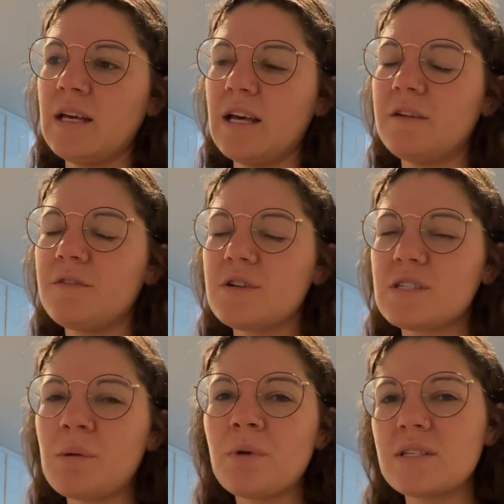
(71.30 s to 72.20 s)
And for
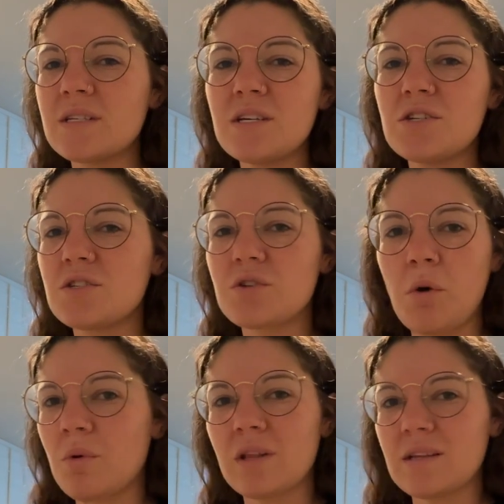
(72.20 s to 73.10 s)
some reason, I just
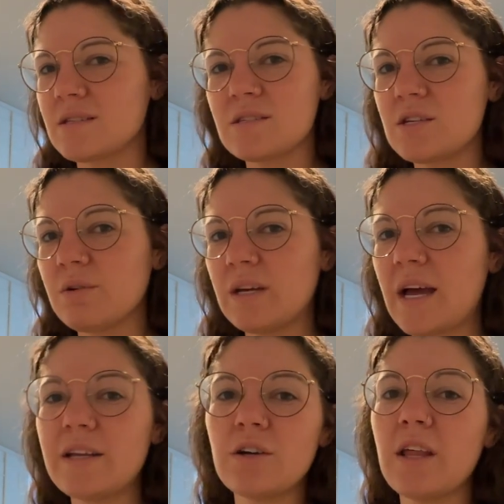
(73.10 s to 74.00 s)
don't want to listen to it.
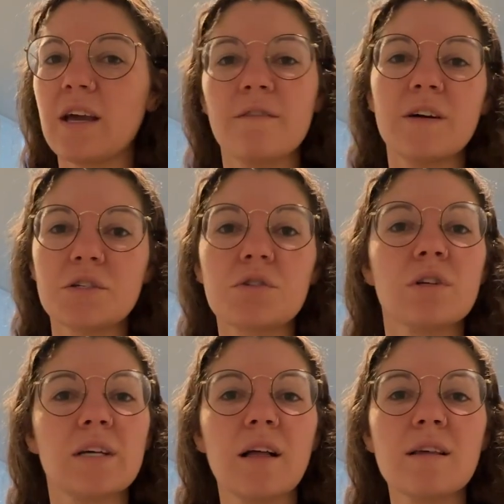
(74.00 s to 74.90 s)
I know, like,
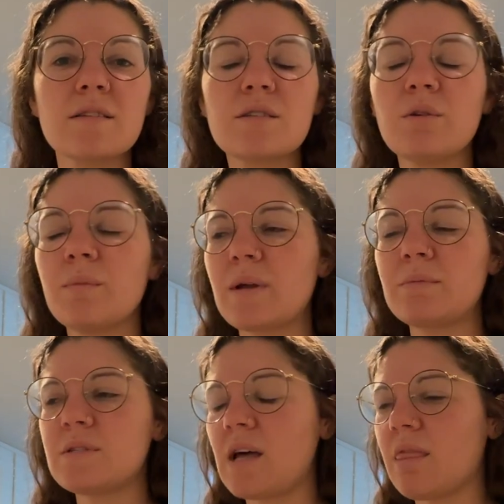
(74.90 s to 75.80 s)
eventually I'll listen to it, but
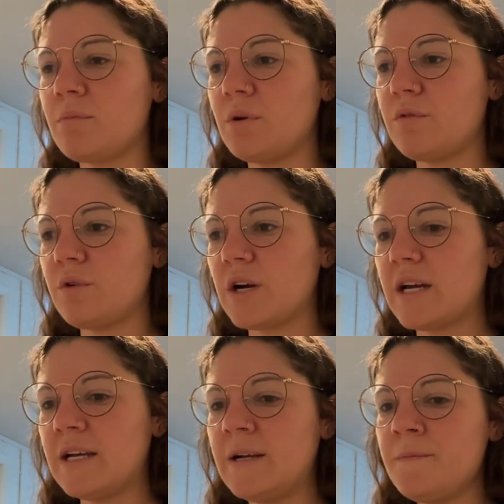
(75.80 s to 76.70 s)
I'm just not in the mood for
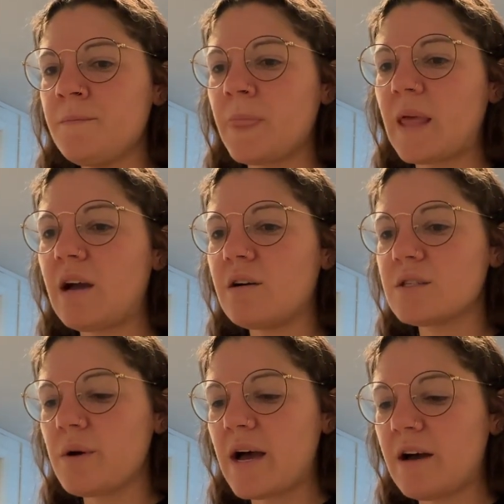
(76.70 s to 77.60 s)
it. I
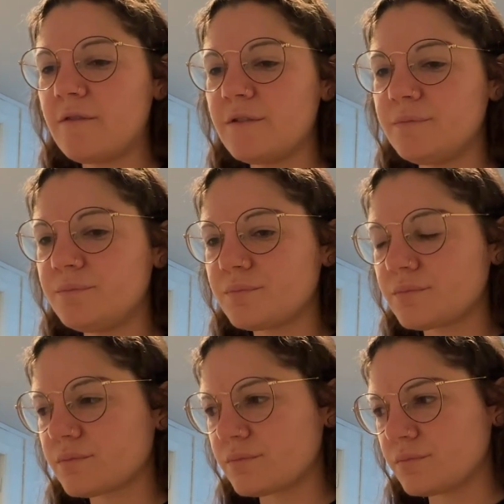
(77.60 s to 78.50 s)
also have
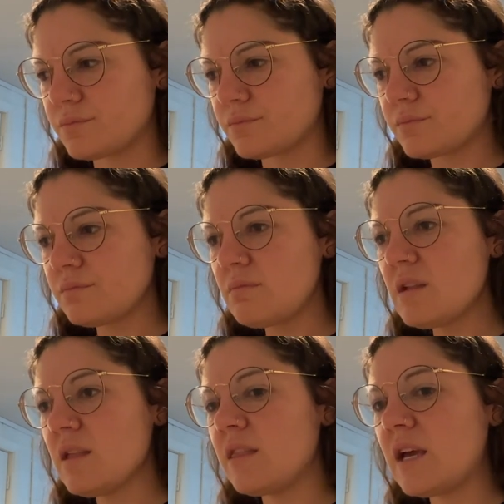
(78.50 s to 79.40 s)

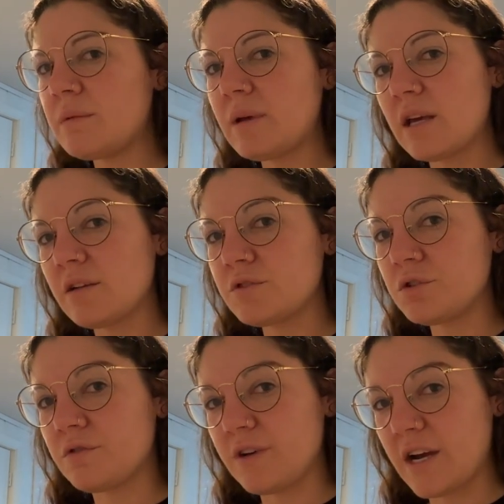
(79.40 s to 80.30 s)
The Unmaking of
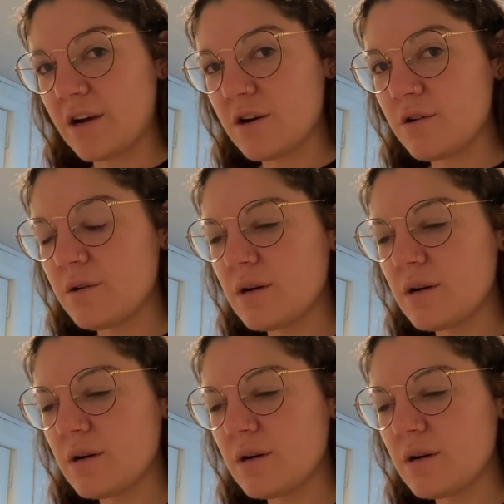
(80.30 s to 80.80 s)
Jude Farrow.